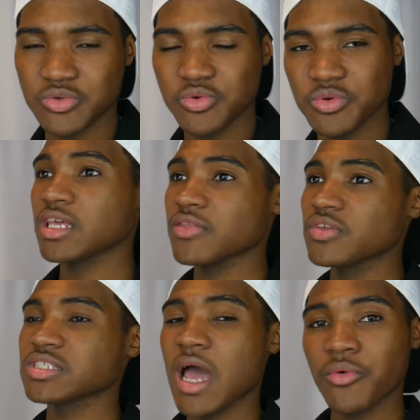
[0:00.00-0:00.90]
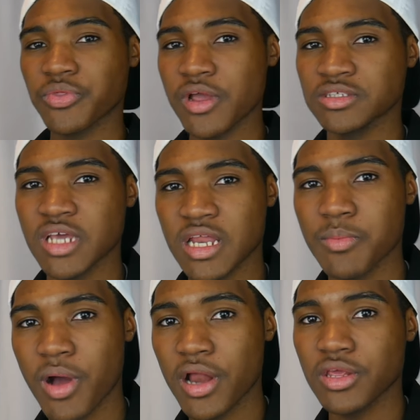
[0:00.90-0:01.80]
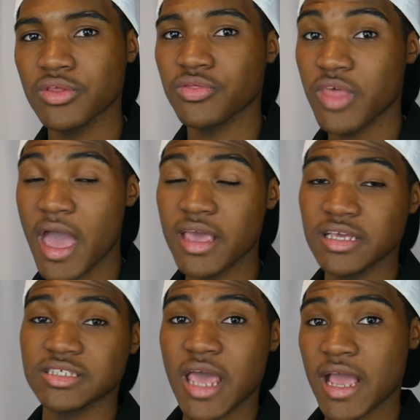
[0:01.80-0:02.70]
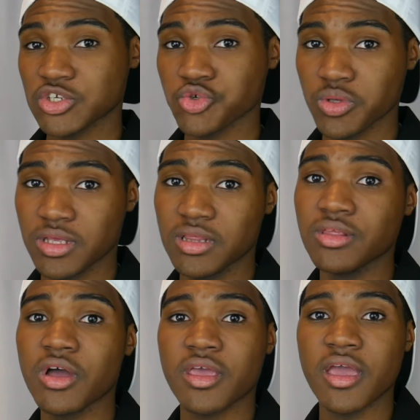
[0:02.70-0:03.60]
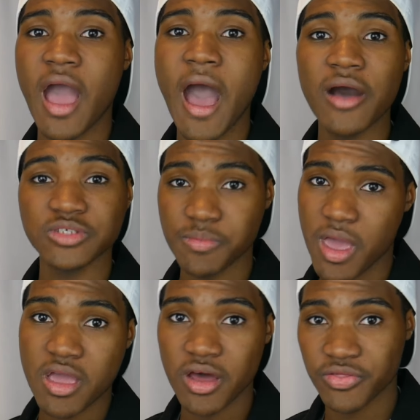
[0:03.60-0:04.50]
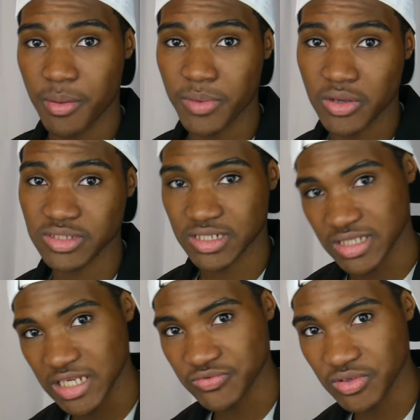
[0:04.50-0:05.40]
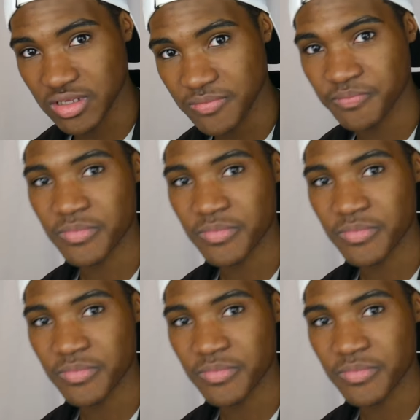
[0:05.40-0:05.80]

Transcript: to get this out there to anybody that is actually looking how to make a thumbnail successfully.